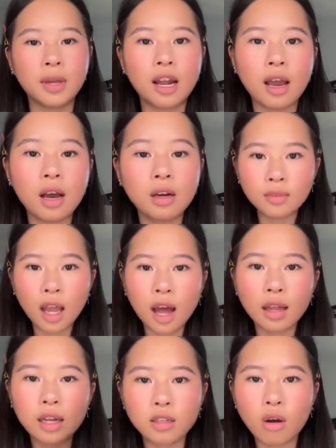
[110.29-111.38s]
Like, don't get me
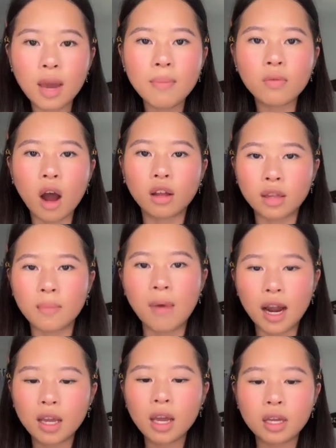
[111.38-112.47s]
wrong, the money is
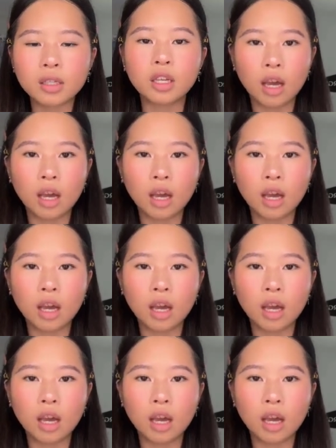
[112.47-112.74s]
good.